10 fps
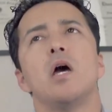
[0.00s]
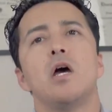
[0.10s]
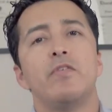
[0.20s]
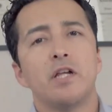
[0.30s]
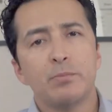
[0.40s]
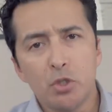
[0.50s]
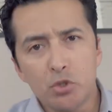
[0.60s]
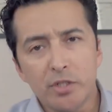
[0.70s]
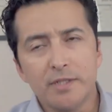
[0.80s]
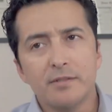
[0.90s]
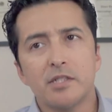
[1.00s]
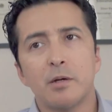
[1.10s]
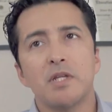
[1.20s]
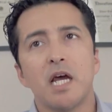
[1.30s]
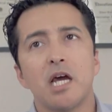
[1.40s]
Wellbutrin
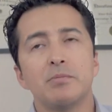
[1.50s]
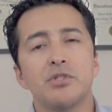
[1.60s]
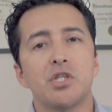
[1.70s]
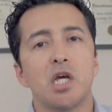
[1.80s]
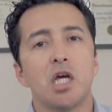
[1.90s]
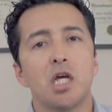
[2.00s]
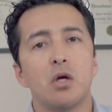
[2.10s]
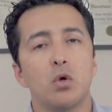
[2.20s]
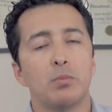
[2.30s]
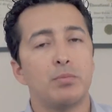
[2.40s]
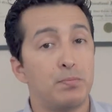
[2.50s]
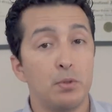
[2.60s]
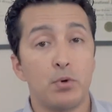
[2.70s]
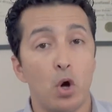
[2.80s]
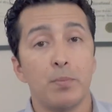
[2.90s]
sometimes, or
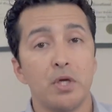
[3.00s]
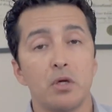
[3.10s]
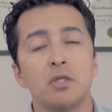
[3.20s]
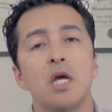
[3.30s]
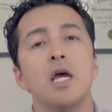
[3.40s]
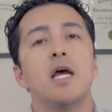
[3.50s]
bupropion,